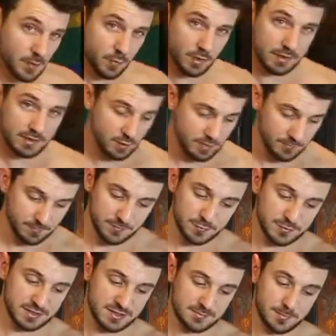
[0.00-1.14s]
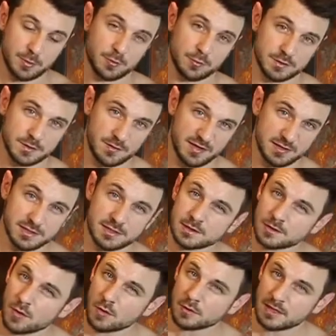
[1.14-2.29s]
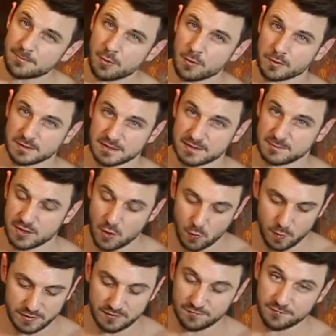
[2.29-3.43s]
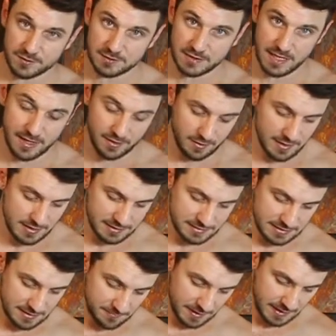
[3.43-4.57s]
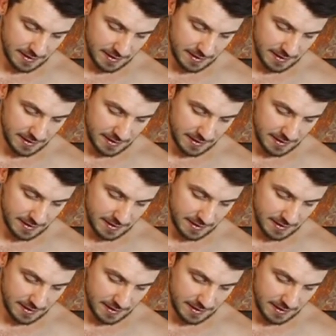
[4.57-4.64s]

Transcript: We're going to want to use a spoon so that it slowly pours because we don't want the first layer seeping